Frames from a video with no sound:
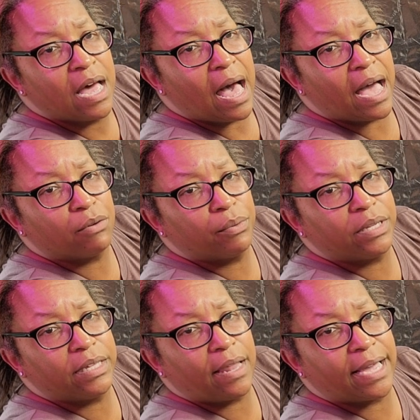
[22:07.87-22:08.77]
I
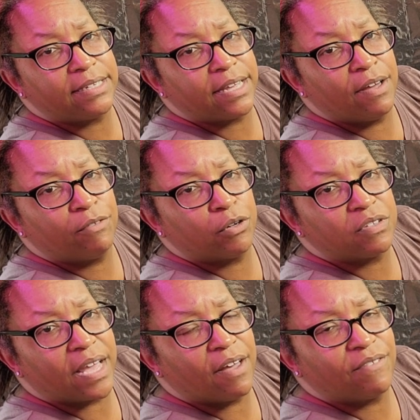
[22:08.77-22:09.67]
really like Danvers.
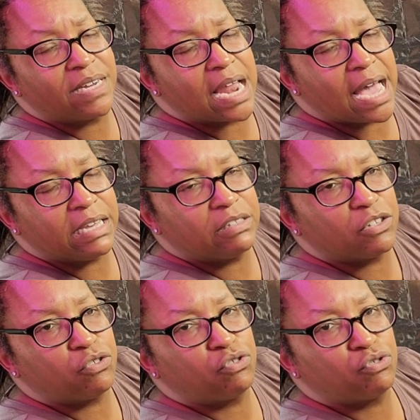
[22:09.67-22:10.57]
They have nice,
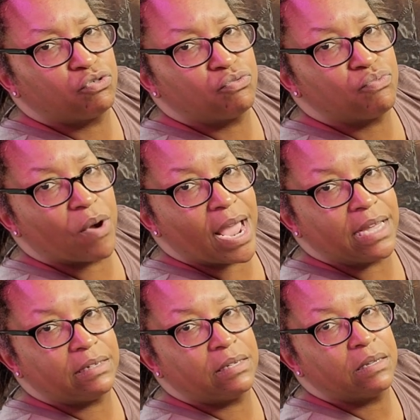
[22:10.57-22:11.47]

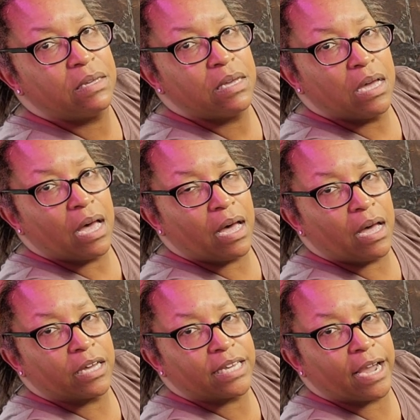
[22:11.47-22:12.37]
straight
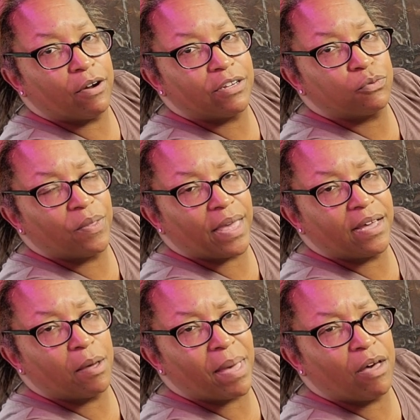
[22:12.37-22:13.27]
uh, carrots when they
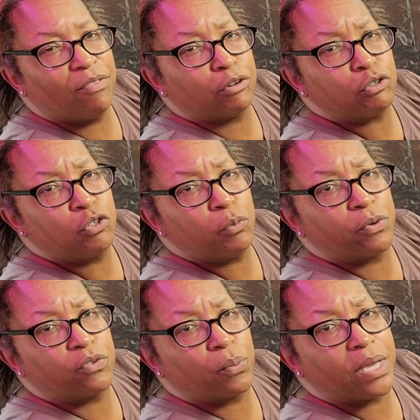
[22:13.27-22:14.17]
come out, and they're super
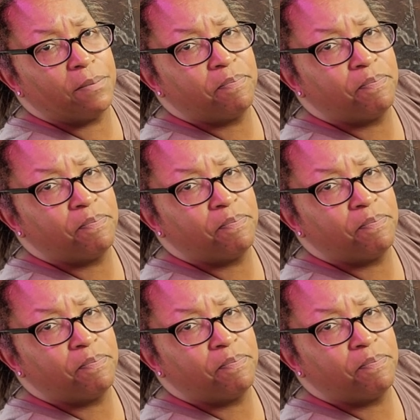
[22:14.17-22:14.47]
sweet.